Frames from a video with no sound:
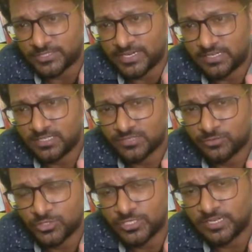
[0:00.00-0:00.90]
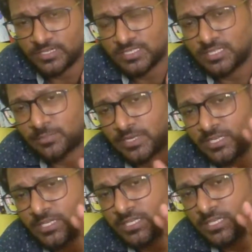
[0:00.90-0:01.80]
Detritus food chain is
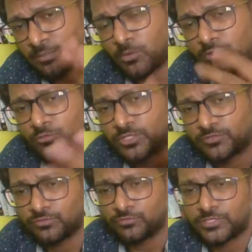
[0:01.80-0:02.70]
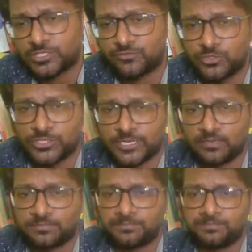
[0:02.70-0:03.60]
dependent upon which food
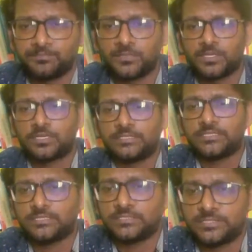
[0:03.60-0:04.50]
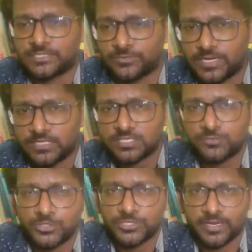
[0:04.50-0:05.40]
chain? Detritus
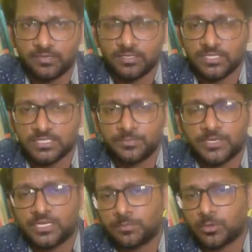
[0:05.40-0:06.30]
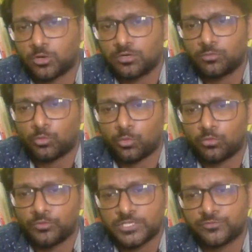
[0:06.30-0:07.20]
food chain is dependent upon
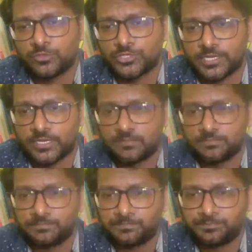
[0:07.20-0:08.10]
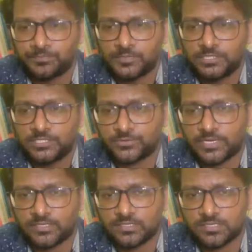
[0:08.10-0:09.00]
which food chain?
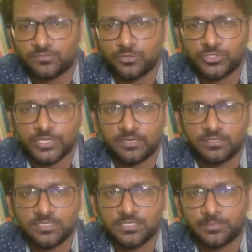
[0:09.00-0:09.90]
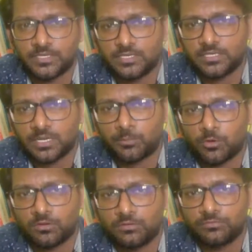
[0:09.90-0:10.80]
Detritus food chain is dependent
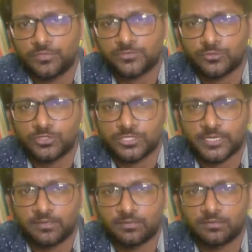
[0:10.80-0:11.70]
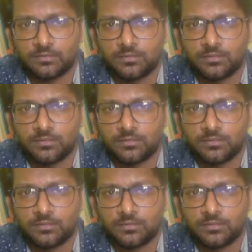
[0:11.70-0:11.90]
upon which food chain?